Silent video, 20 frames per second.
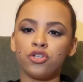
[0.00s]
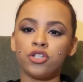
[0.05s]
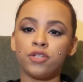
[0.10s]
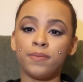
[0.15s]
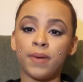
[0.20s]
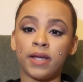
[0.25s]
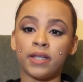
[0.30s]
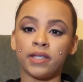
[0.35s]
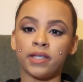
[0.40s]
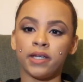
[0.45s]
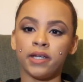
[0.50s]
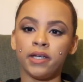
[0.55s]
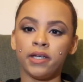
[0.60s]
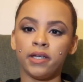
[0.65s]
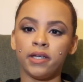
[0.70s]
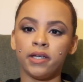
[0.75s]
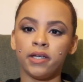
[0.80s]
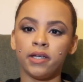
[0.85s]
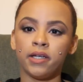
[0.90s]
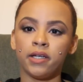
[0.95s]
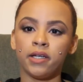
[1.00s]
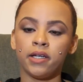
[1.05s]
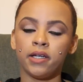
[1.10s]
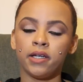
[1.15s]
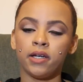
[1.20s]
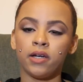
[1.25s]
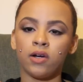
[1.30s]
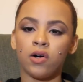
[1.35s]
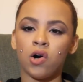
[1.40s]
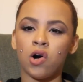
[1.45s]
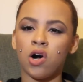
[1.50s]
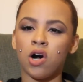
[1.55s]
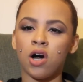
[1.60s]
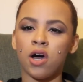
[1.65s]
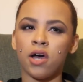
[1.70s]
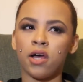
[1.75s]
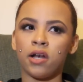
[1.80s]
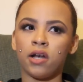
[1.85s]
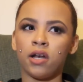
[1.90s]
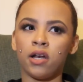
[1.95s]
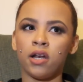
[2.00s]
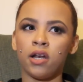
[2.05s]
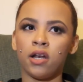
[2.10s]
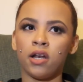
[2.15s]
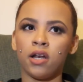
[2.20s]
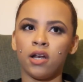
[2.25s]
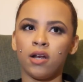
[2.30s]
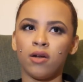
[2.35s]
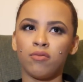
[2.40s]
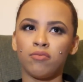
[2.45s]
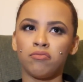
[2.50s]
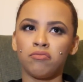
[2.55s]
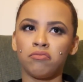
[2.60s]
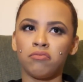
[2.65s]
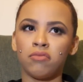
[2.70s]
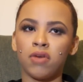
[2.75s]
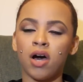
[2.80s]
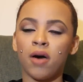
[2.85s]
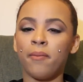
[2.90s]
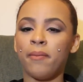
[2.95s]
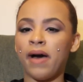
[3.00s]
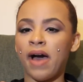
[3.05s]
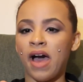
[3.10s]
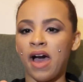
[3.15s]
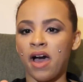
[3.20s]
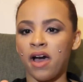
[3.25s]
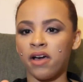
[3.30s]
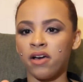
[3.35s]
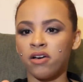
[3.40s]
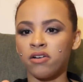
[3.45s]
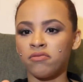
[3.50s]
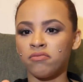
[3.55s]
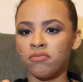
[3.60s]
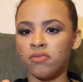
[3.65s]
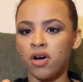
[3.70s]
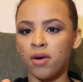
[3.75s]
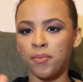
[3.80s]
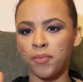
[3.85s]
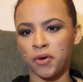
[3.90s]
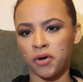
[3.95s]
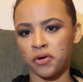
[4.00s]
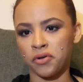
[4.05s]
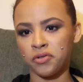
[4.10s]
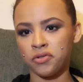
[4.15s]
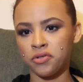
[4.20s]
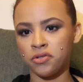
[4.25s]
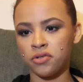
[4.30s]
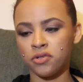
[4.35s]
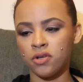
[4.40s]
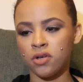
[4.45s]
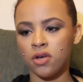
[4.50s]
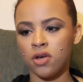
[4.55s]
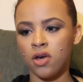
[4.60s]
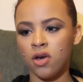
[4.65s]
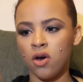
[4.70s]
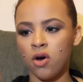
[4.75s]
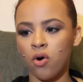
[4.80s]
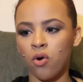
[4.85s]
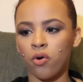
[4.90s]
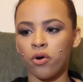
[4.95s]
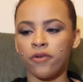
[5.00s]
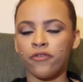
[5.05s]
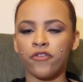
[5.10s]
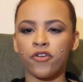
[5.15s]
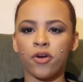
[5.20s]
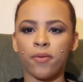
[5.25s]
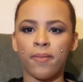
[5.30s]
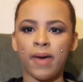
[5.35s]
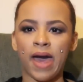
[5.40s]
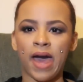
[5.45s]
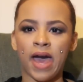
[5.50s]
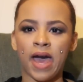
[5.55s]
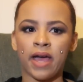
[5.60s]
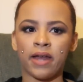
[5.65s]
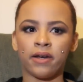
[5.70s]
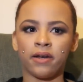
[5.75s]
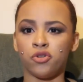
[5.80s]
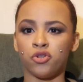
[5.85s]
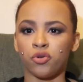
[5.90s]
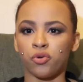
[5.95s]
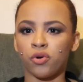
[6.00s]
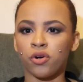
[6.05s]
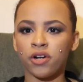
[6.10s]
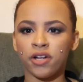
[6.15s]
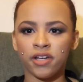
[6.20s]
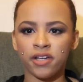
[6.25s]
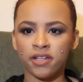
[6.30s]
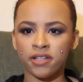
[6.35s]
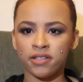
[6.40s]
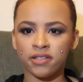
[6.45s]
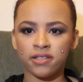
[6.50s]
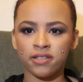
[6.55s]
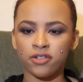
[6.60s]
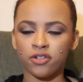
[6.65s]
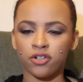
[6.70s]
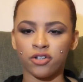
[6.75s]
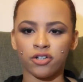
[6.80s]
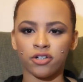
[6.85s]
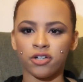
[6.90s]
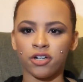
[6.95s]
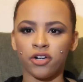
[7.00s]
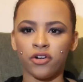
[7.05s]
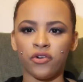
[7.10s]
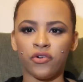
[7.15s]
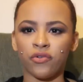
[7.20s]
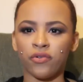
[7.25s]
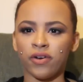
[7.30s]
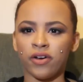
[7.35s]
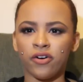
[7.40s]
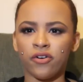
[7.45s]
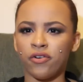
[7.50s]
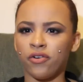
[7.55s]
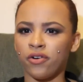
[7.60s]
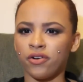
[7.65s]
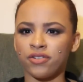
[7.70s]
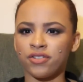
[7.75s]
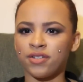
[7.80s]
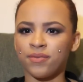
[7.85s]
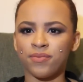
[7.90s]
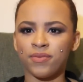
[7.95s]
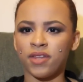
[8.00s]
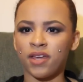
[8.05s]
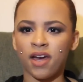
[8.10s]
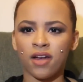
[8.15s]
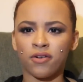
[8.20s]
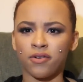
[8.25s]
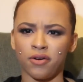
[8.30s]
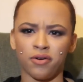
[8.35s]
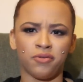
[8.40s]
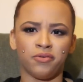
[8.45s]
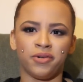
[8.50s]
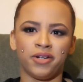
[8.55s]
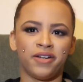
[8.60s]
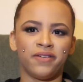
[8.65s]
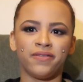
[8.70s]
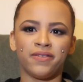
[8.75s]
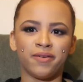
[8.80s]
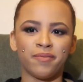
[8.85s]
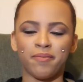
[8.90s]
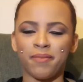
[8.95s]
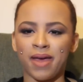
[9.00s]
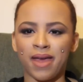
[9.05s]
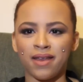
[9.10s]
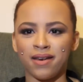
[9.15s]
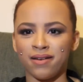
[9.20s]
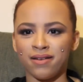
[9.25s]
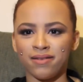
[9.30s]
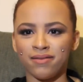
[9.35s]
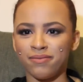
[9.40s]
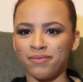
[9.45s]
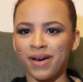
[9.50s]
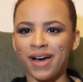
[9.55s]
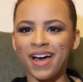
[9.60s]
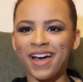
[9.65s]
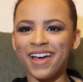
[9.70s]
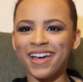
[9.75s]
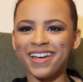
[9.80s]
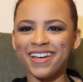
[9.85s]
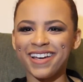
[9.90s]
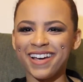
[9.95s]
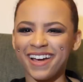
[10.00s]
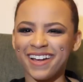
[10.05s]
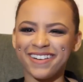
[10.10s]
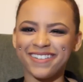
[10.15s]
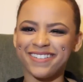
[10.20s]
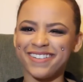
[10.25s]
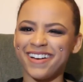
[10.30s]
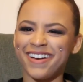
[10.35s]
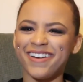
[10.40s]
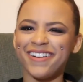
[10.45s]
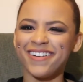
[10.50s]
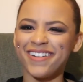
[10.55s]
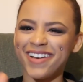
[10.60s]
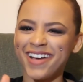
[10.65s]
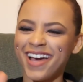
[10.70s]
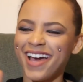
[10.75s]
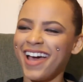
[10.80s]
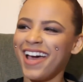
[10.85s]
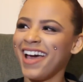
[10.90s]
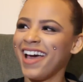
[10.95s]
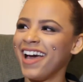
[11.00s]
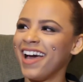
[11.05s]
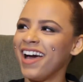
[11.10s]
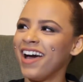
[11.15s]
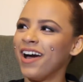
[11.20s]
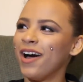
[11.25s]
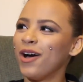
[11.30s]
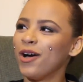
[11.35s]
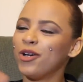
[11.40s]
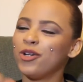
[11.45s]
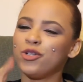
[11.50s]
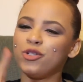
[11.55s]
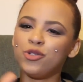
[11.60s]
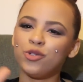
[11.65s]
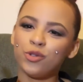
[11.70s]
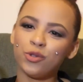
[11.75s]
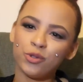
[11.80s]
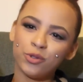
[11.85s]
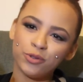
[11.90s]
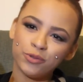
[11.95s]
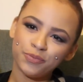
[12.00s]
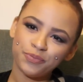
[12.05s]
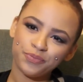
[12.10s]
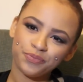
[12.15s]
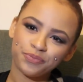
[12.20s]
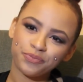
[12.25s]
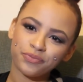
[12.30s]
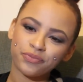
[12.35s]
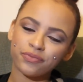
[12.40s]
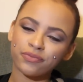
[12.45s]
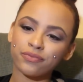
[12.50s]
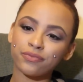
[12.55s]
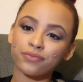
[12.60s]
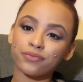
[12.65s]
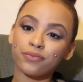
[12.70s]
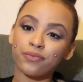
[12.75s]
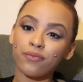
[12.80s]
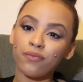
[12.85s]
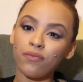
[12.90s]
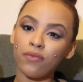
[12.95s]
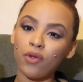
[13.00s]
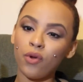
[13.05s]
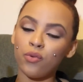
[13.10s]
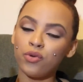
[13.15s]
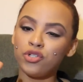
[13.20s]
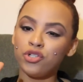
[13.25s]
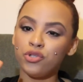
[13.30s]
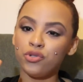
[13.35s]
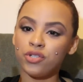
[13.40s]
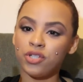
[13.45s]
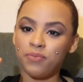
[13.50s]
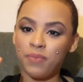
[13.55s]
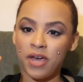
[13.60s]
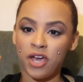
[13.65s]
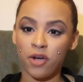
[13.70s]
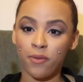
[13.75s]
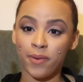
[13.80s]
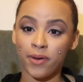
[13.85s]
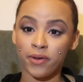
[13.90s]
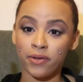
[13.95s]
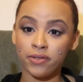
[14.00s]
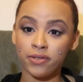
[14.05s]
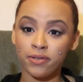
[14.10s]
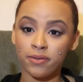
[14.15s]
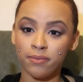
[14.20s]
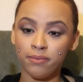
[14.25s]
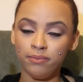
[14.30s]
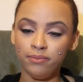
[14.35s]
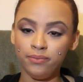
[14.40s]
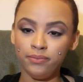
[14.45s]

spend it on a bag, a purse, or if you're a man, Jordans or a grill or something, I don't know, whatever men buy, I don't know. 2, would you use it to pay your bills?